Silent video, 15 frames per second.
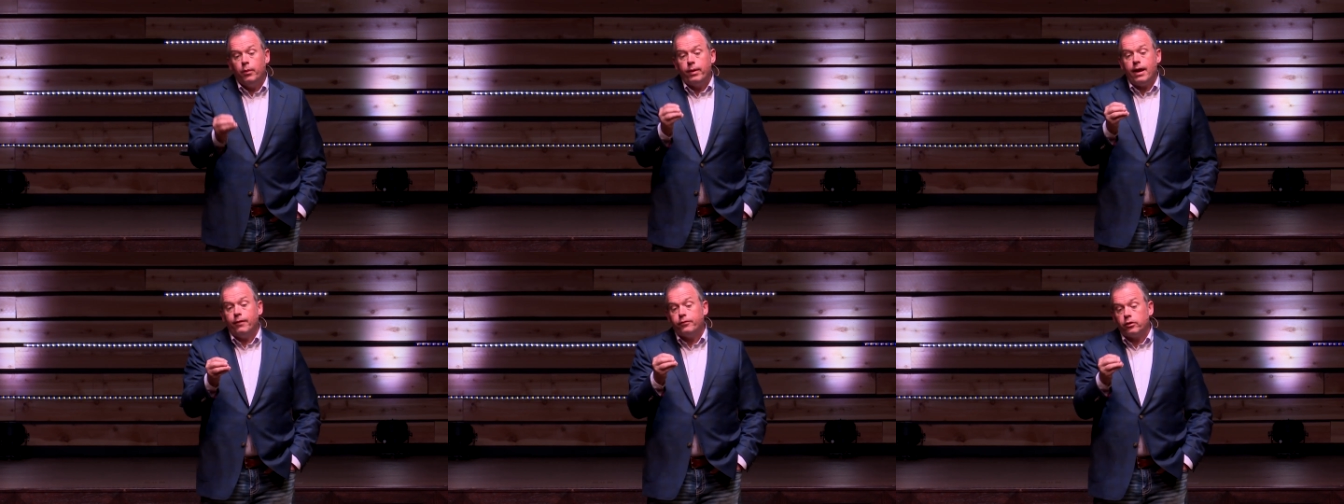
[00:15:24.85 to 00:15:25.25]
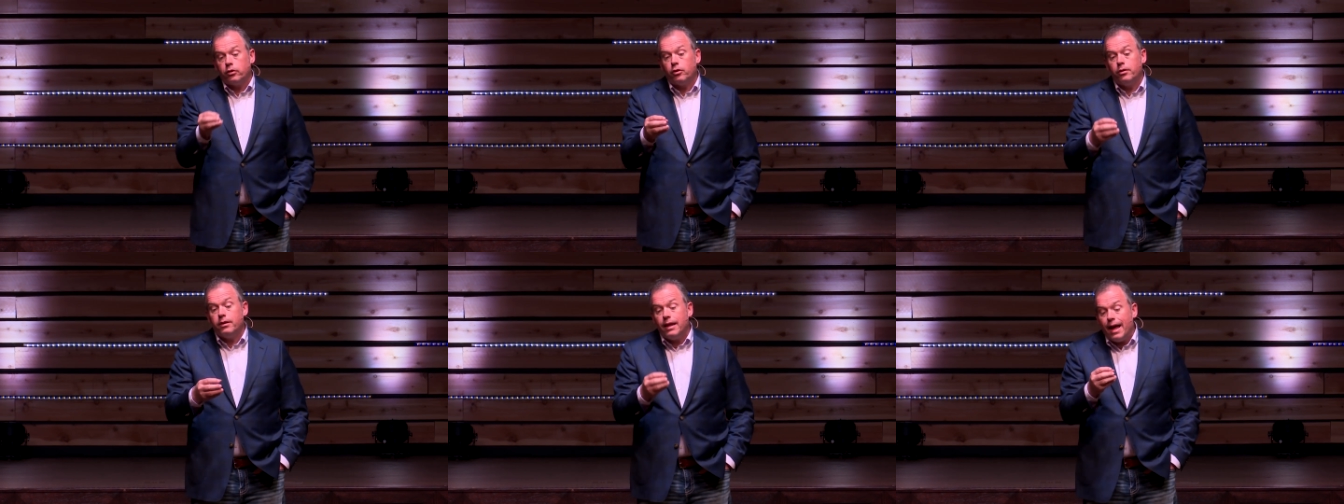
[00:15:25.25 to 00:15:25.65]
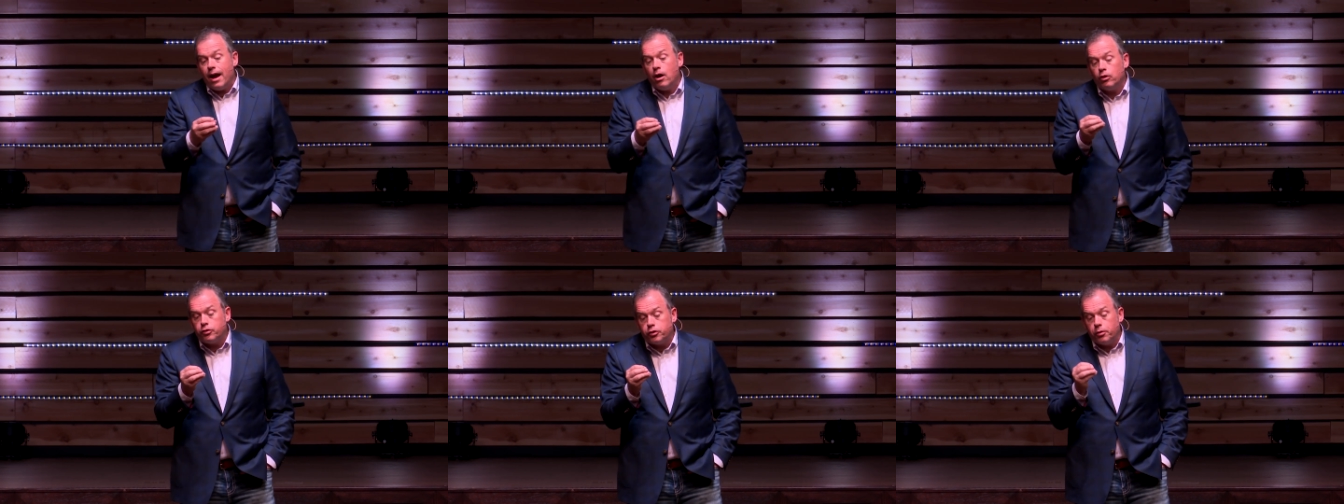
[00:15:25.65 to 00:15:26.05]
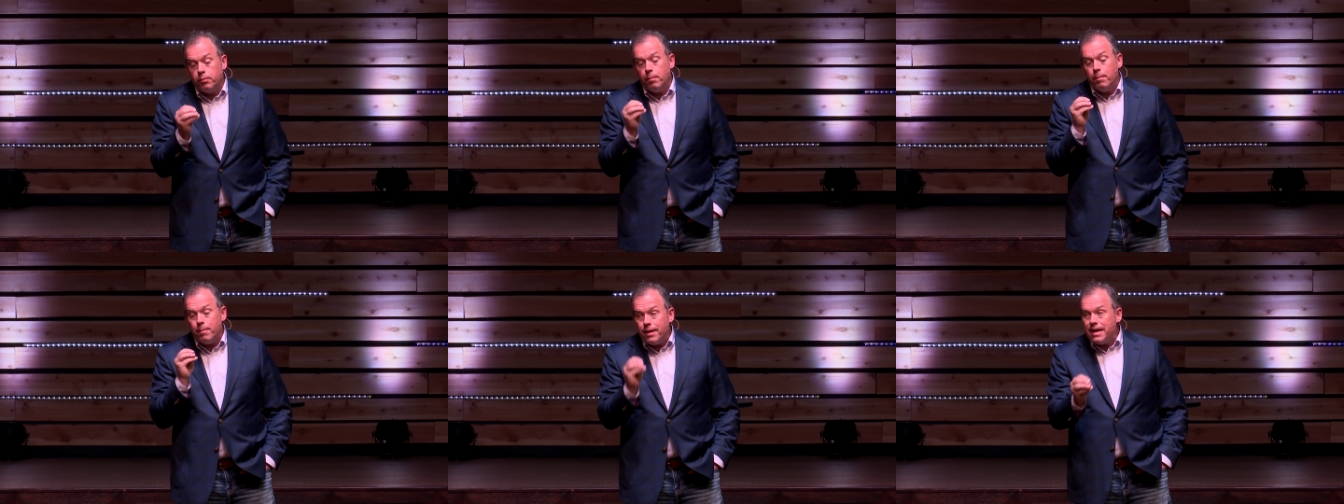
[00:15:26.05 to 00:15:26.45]
we have to learn now to
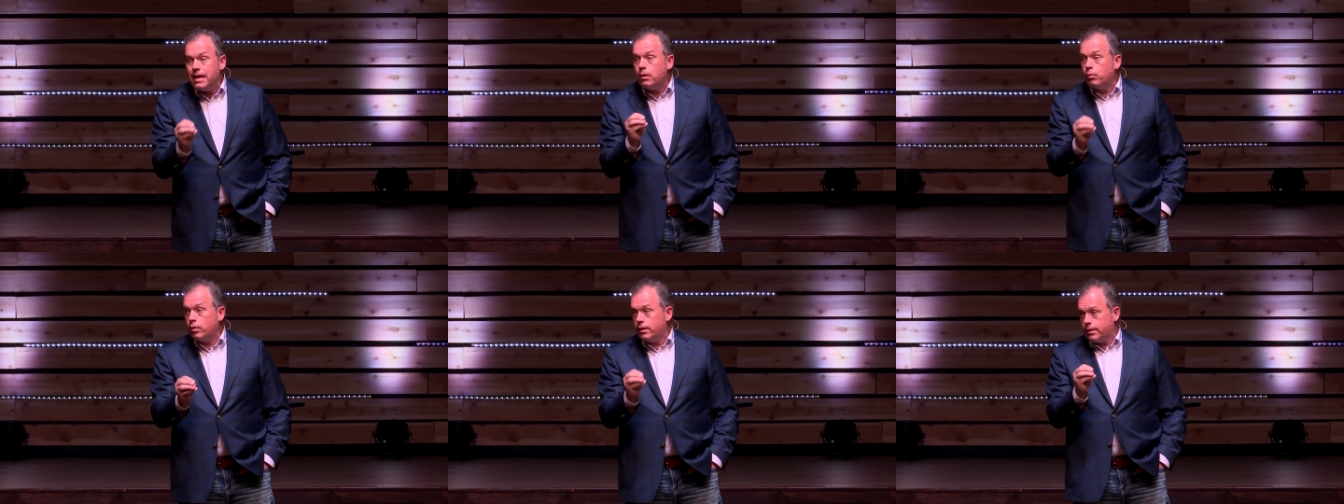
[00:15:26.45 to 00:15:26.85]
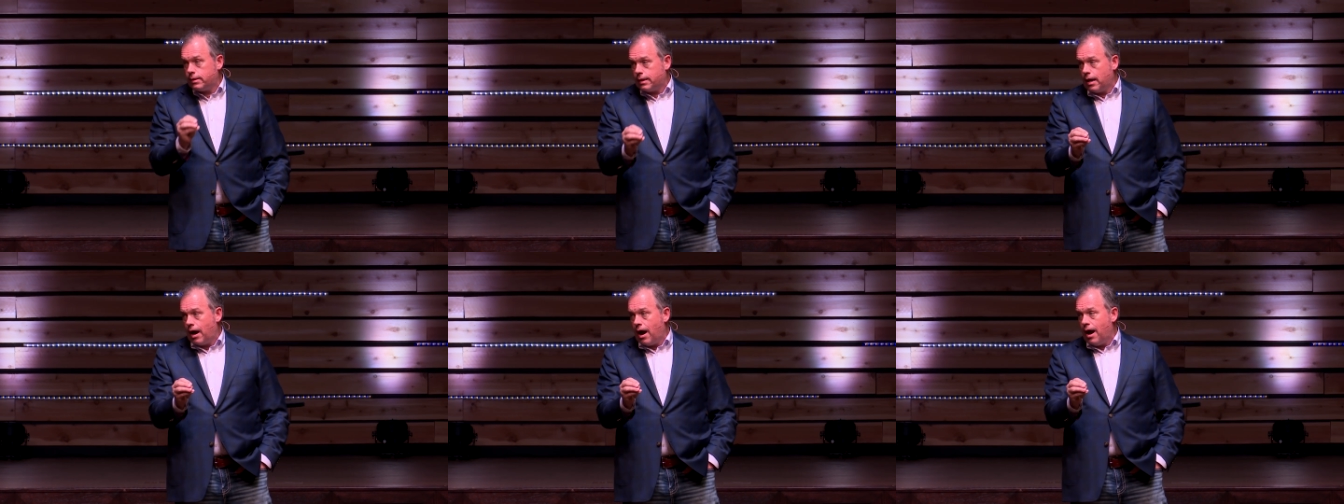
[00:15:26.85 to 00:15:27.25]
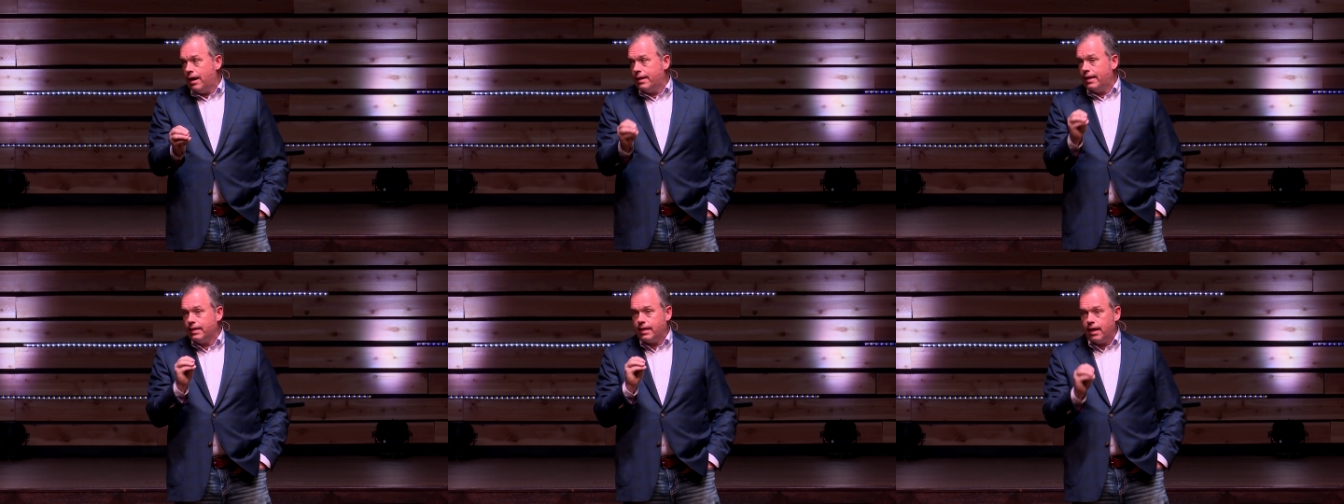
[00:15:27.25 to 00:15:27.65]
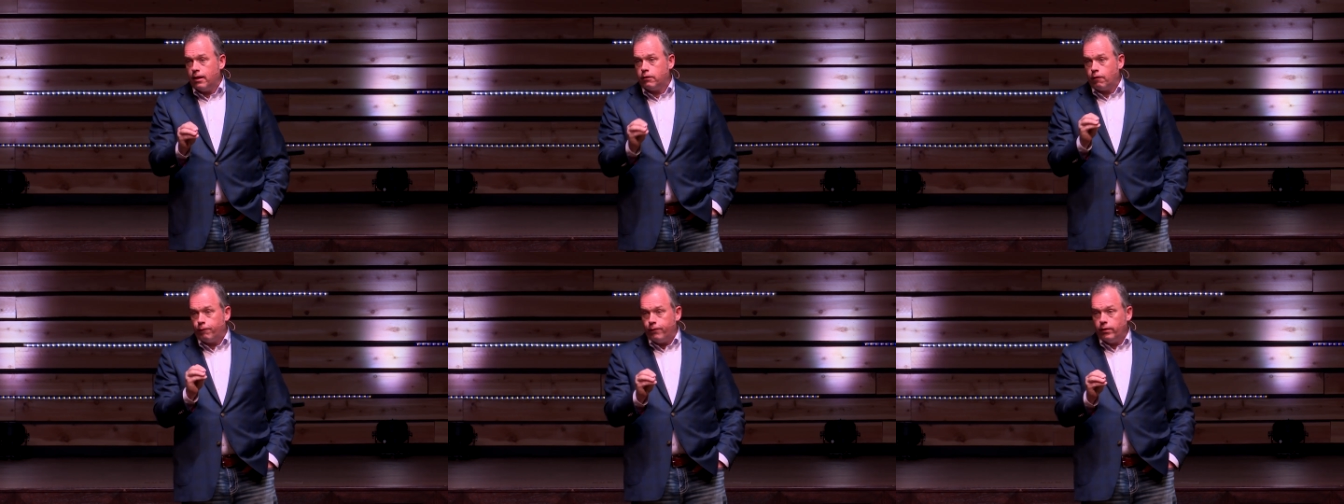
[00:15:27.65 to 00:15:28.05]
meet with God and
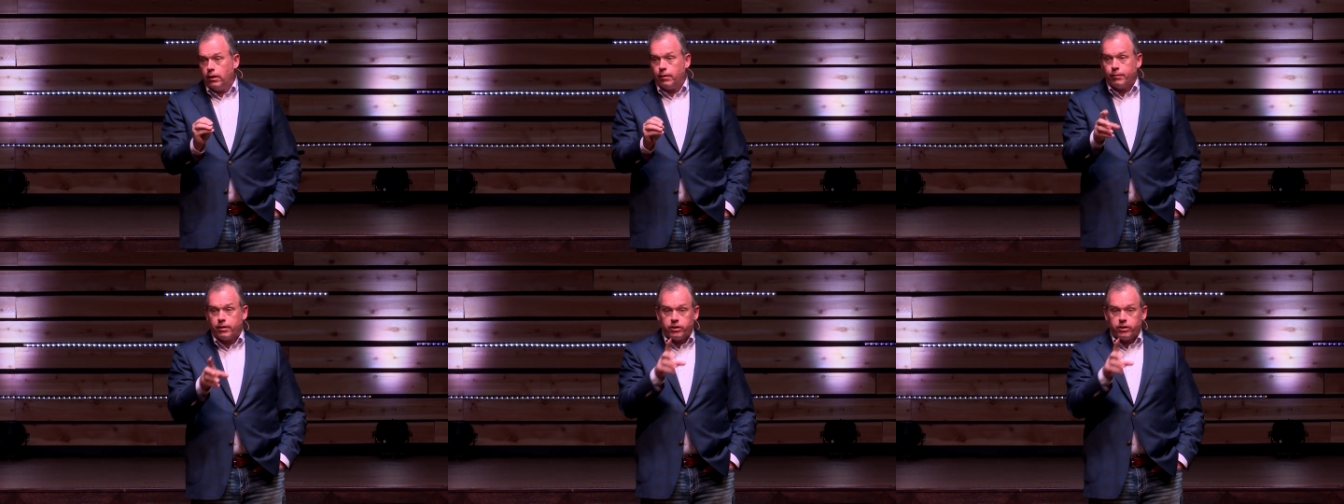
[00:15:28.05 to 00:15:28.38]
get the filling,